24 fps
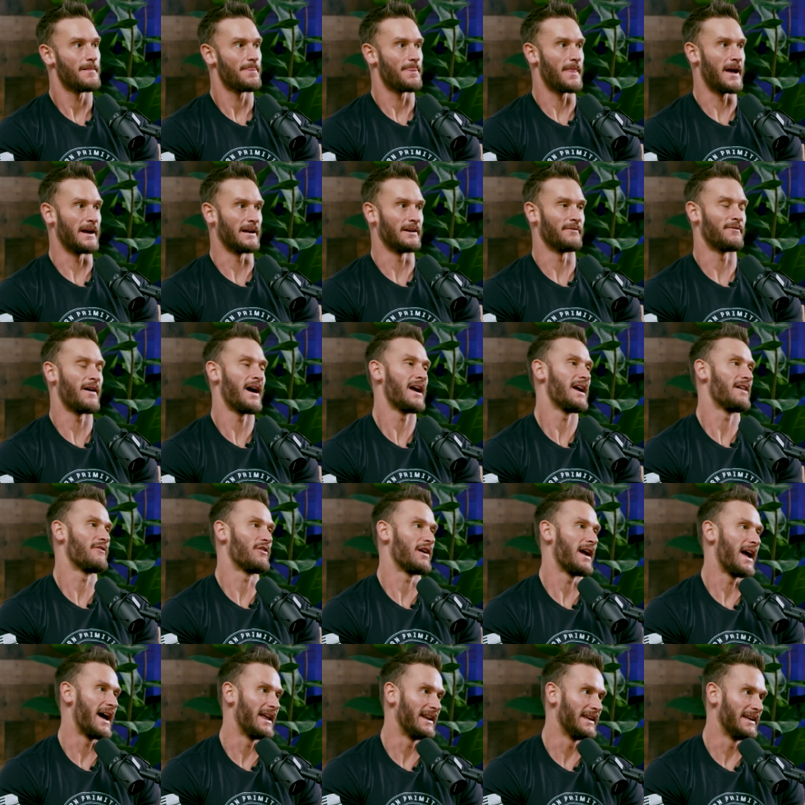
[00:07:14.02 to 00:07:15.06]
like if I ever
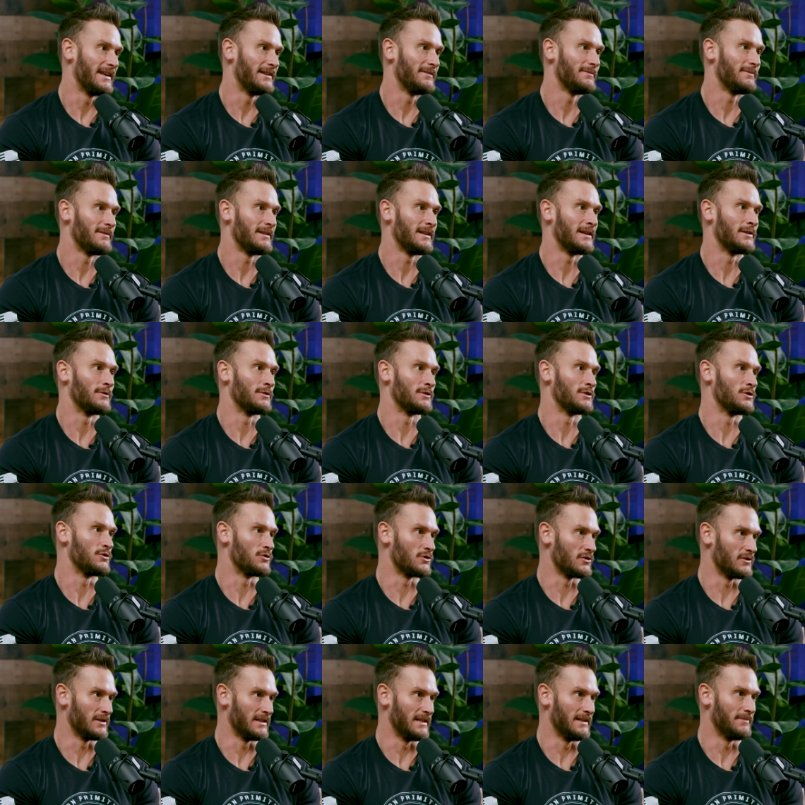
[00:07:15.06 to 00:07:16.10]
had it, it was
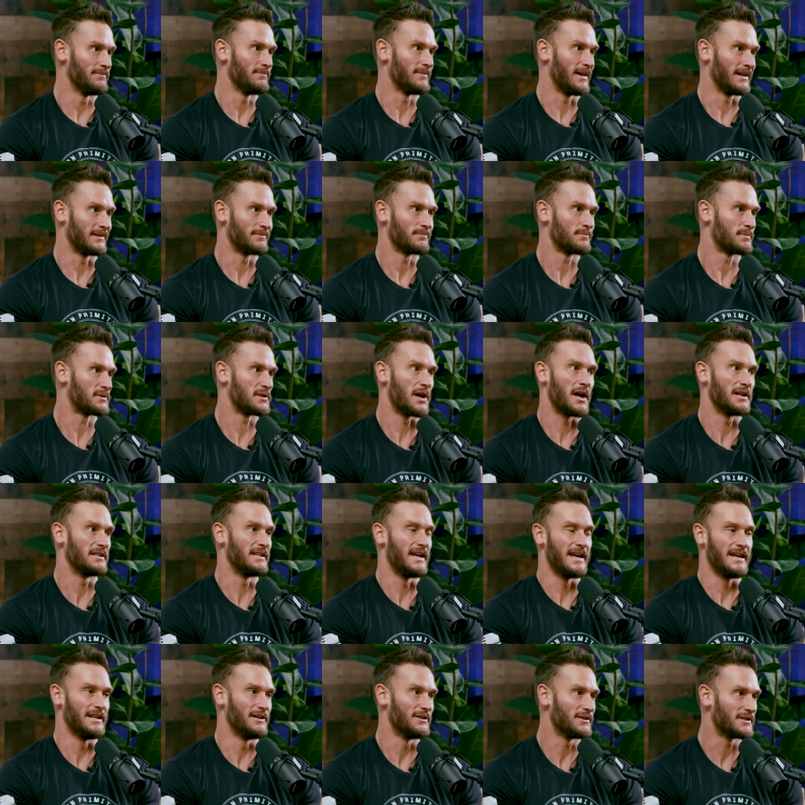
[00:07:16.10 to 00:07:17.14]
usually like
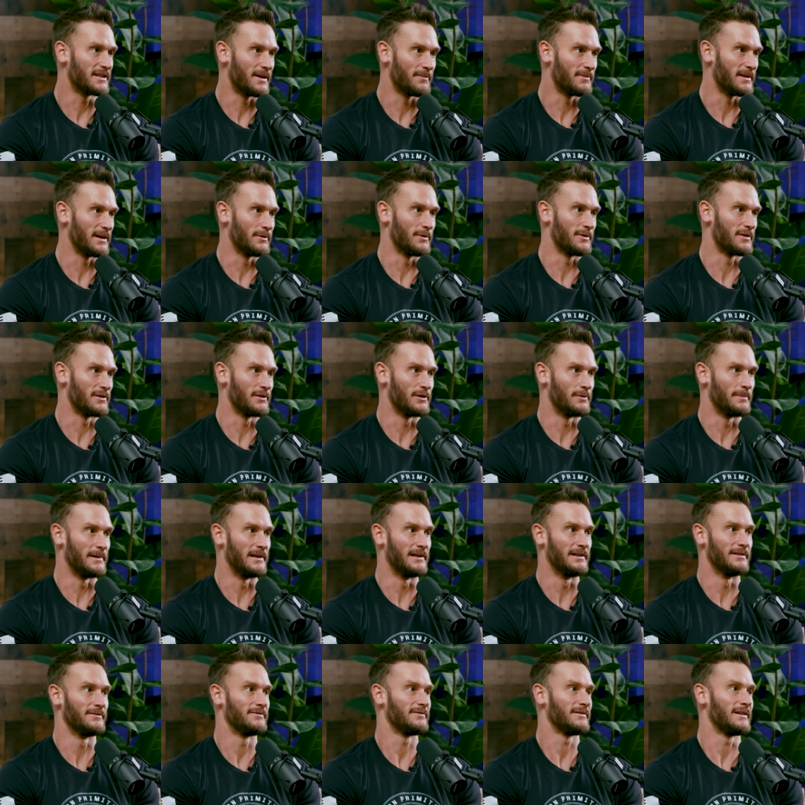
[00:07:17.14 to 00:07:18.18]
sauteed or something with a little bit
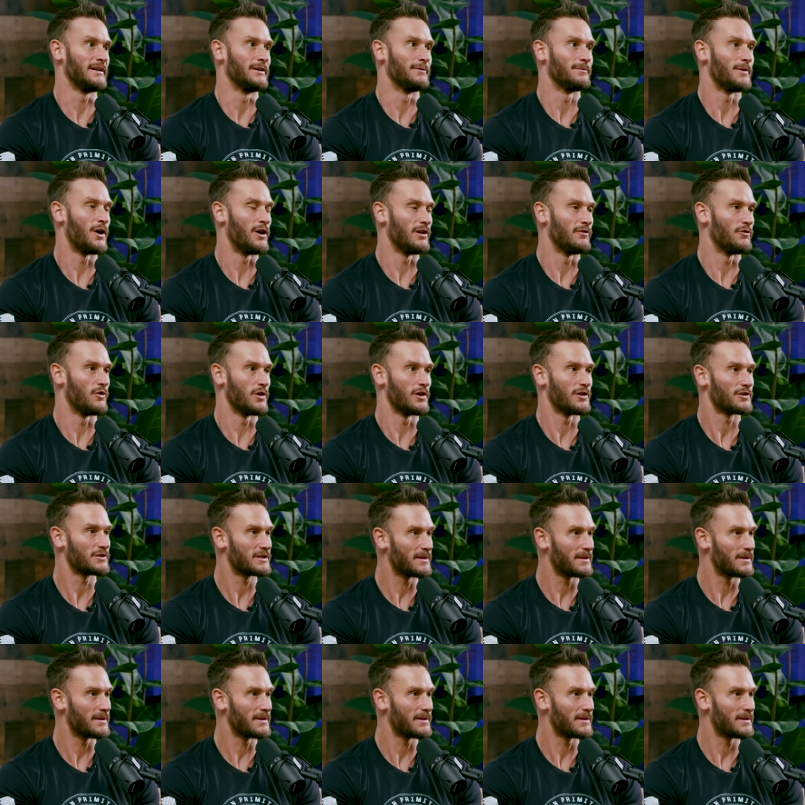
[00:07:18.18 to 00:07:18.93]
of, you know, olive oil or